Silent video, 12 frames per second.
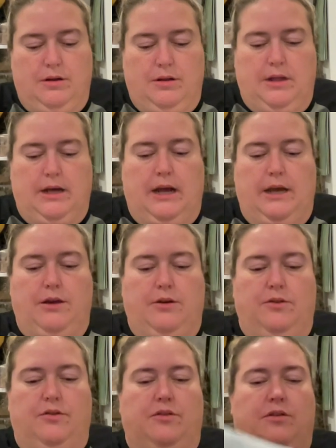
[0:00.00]
that I
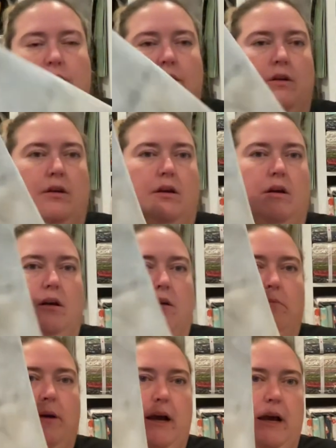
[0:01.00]
used
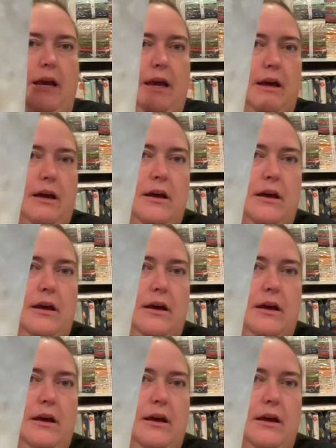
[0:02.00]
my